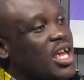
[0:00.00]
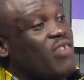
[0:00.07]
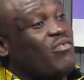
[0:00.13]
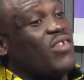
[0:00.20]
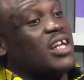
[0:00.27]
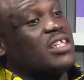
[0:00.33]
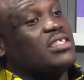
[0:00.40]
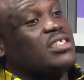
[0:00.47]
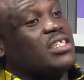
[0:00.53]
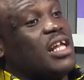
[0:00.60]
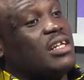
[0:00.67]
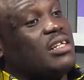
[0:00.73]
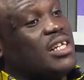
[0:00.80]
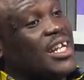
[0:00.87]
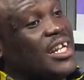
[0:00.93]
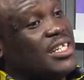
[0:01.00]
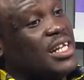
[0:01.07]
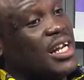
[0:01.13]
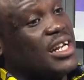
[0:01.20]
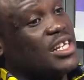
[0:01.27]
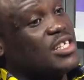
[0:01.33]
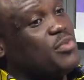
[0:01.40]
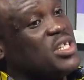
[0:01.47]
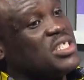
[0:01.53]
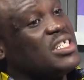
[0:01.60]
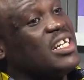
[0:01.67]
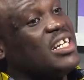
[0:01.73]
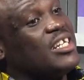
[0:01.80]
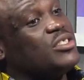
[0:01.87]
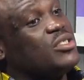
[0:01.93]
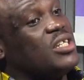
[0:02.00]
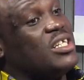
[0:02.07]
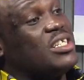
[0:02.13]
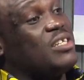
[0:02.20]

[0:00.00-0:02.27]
In fact, that led that expansion led to the